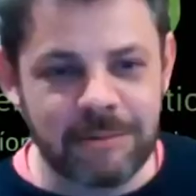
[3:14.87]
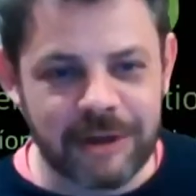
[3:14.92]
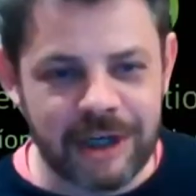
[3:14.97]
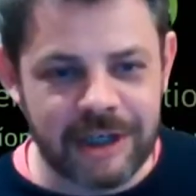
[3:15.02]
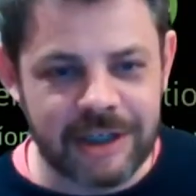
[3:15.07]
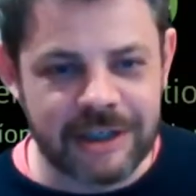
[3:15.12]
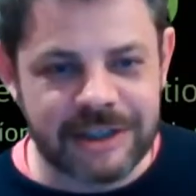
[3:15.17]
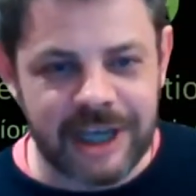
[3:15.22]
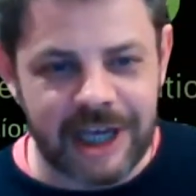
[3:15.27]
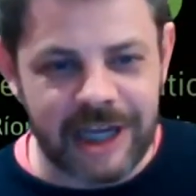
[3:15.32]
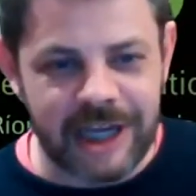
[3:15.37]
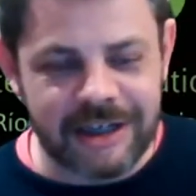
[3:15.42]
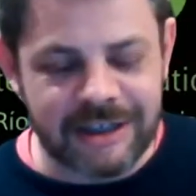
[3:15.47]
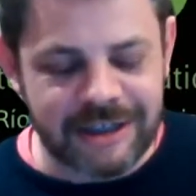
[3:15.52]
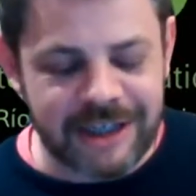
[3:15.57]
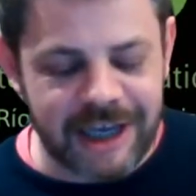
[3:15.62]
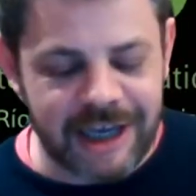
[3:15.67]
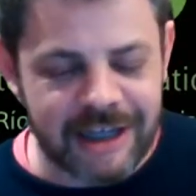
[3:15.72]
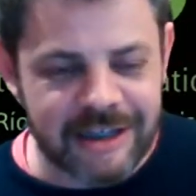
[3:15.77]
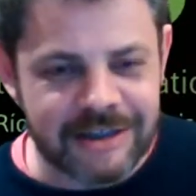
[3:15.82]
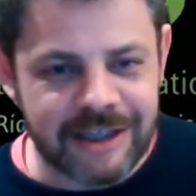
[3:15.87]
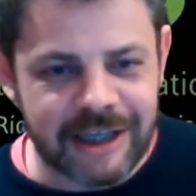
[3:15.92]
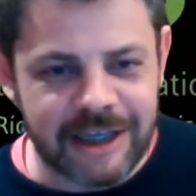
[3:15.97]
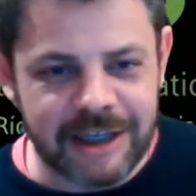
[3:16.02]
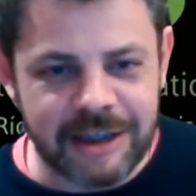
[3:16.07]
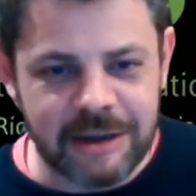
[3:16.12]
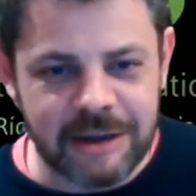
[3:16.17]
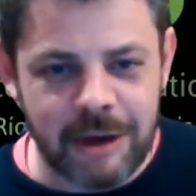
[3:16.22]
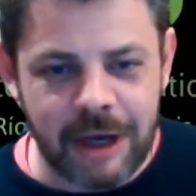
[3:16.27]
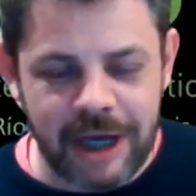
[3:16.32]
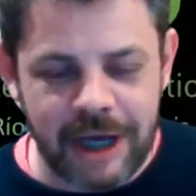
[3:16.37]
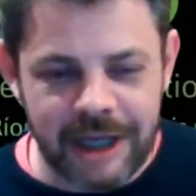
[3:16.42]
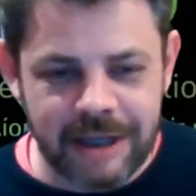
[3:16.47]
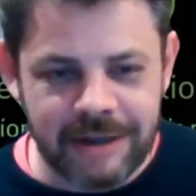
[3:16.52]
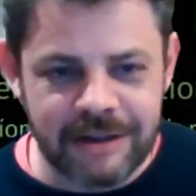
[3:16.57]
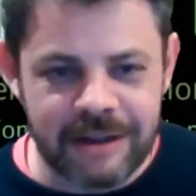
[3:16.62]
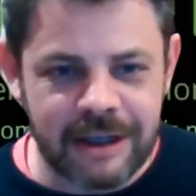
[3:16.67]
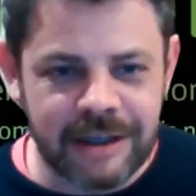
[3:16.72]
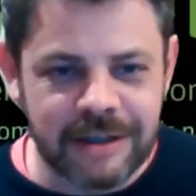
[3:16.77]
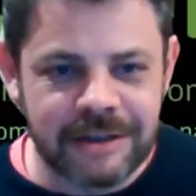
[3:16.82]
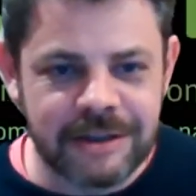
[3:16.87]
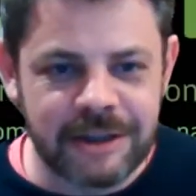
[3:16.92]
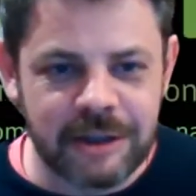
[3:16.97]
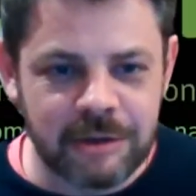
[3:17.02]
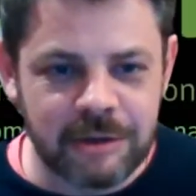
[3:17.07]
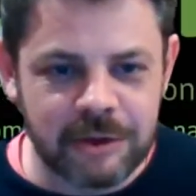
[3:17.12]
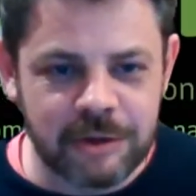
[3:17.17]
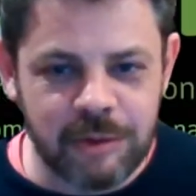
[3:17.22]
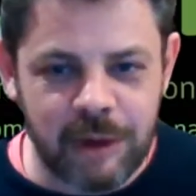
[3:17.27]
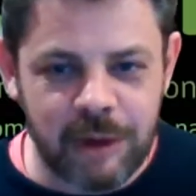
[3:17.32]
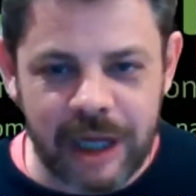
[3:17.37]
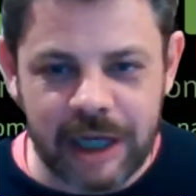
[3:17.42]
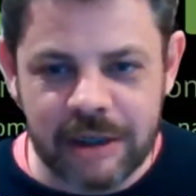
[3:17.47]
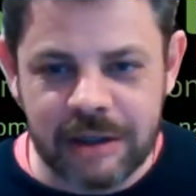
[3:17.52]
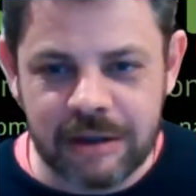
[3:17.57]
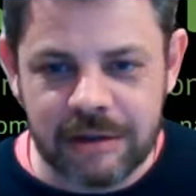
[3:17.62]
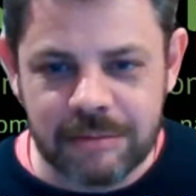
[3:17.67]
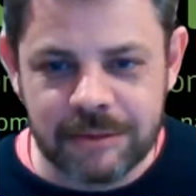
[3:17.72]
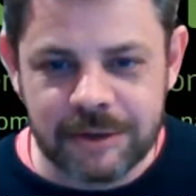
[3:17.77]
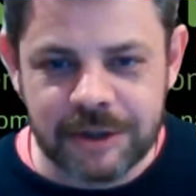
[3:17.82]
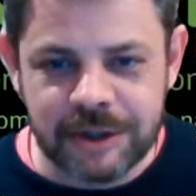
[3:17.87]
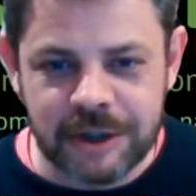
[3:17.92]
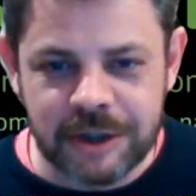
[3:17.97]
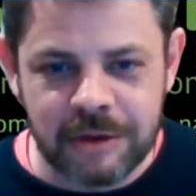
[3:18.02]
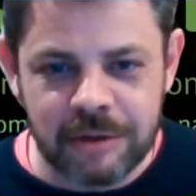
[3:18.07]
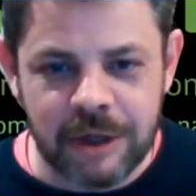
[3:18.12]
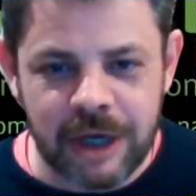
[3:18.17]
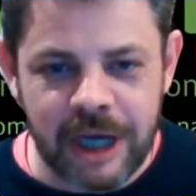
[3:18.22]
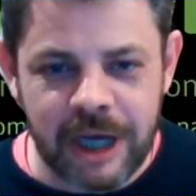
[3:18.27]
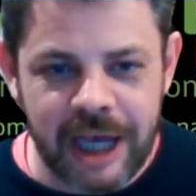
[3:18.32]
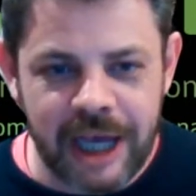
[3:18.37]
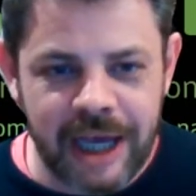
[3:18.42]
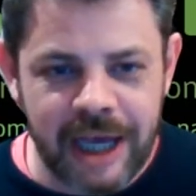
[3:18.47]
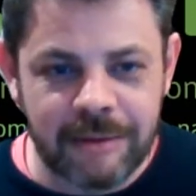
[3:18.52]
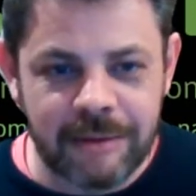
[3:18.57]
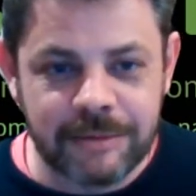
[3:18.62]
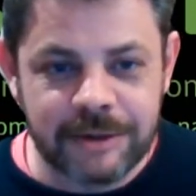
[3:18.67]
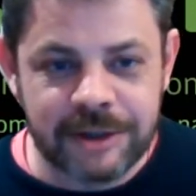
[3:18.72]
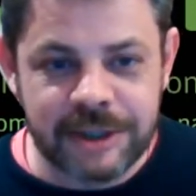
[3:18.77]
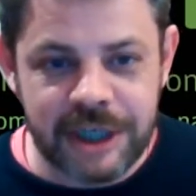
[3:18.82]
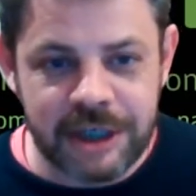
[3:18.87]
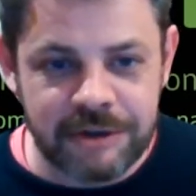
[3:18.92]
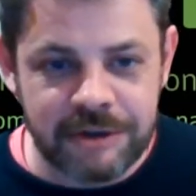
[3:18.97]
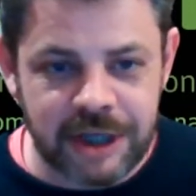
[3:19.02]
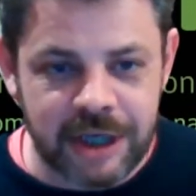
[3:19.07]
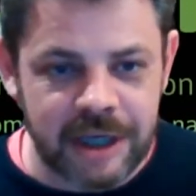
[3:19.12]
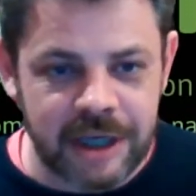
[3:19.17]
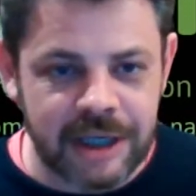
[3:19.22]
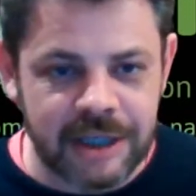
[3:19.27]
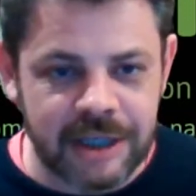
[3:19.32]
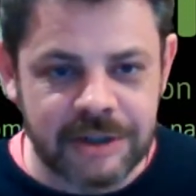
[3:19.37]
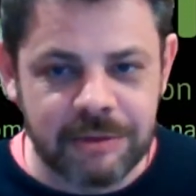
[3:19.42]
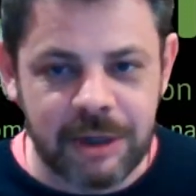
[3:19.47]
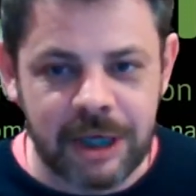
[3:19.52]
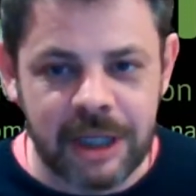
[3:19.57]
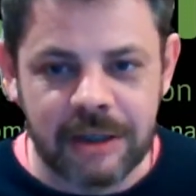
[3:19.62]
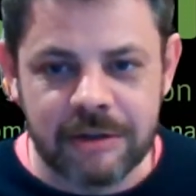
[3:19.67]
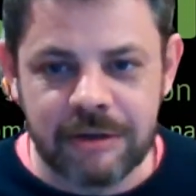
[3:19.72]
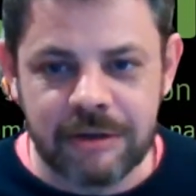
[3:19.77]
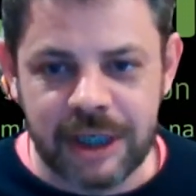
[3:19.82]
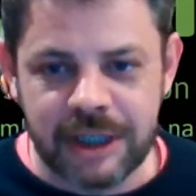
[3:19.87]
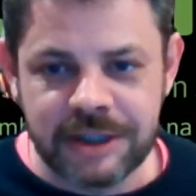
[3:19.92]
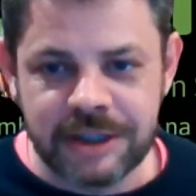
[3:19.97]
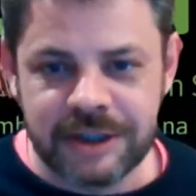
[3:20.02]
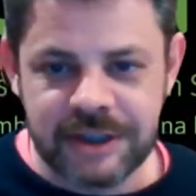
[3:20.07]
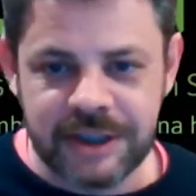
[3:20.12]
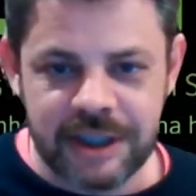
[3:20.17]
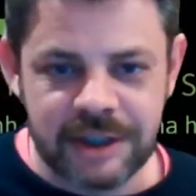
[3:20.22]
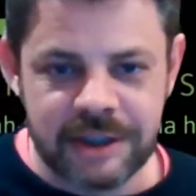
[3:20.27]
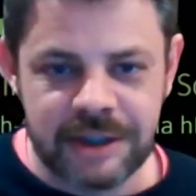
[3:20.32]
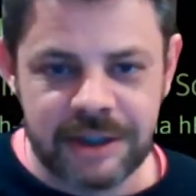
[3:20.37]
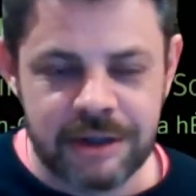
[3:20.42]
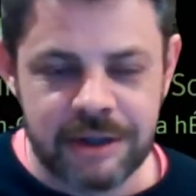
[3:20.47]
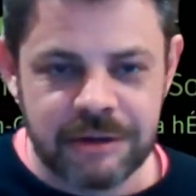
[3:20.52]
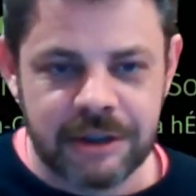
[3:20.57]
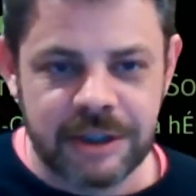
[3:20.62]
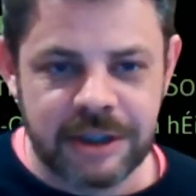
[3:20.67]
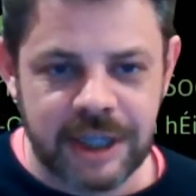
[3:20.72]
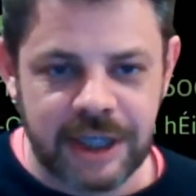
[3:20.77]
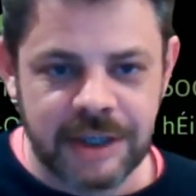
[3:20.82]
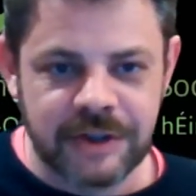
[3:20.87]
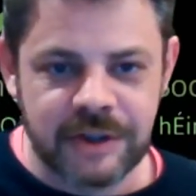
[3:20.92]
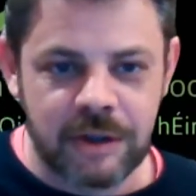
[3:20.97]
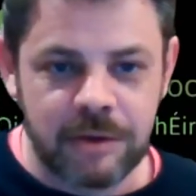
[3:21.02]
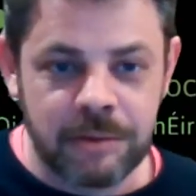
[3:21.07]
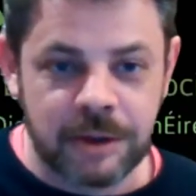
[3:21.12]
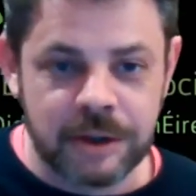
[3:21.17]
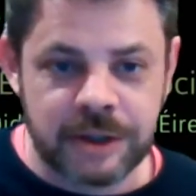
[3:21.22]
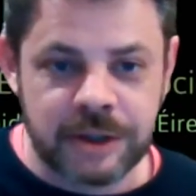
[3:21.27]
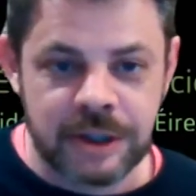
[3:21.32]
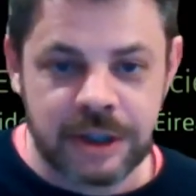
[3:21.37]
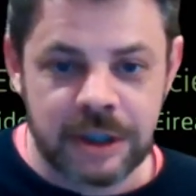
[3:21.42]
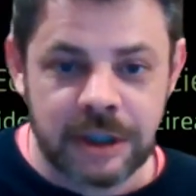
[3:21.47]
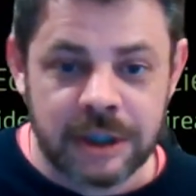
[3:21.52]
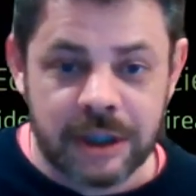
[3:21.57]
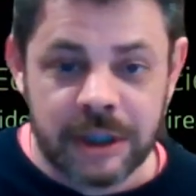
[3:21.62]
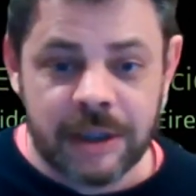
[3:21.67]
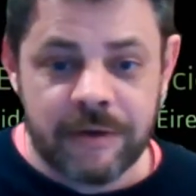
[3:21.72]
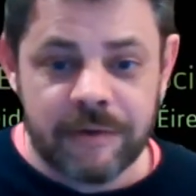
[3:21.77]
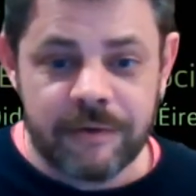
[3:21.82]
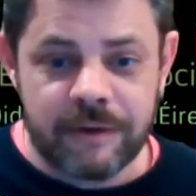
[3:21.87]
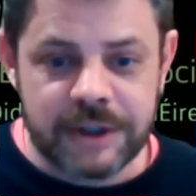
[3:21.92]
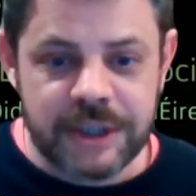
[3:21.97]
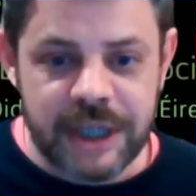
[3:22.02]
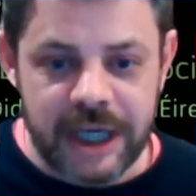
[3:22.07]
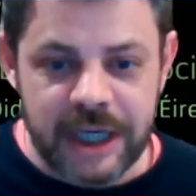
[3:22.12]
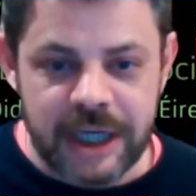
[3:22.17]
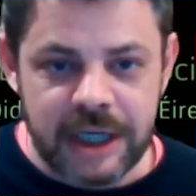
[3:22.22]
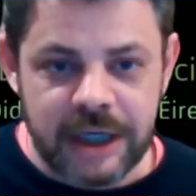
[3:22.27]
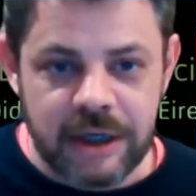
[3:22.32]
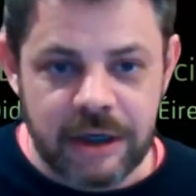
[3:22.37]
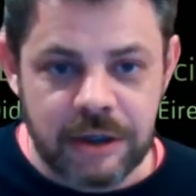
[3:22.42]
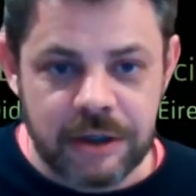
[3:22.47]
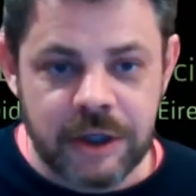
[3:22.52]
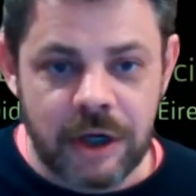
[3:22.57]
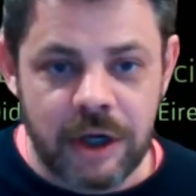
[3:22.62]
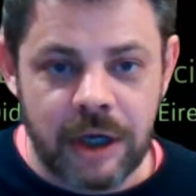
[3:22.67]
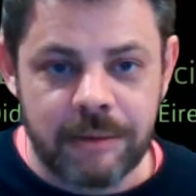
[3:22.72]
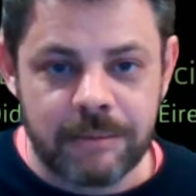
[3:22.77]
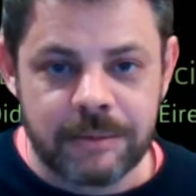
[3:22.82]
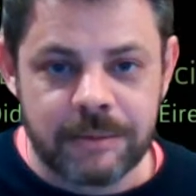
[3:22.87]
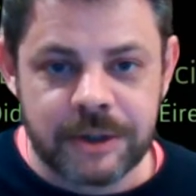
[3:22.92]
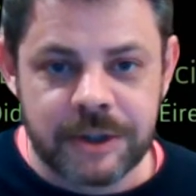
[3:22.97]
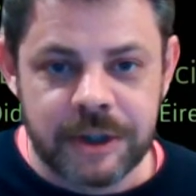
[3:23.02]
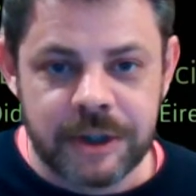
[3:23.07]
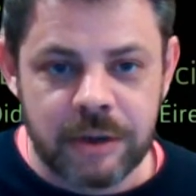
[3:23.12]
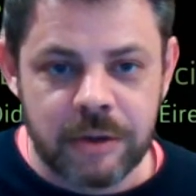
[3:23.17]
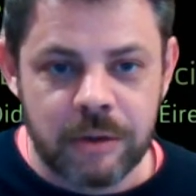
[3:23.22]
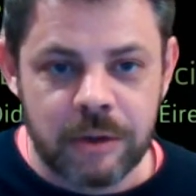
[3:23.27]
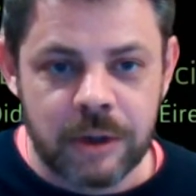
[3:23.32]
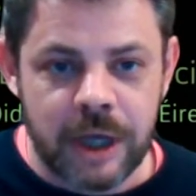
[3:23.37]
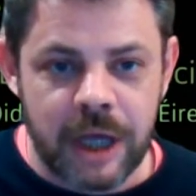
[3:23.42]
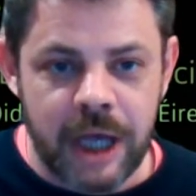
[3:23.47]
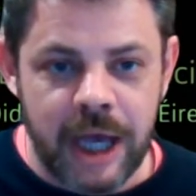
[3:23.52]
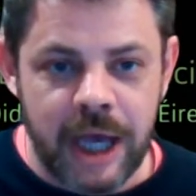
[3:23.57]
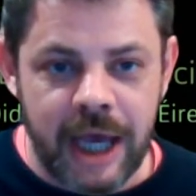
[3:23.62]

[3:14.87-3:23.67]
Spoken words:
brilliant, Helen. Yeah, thank you, and huge welcome to Deirdre as well. Great to see you, Deirdre, and thanks so much for taking your time to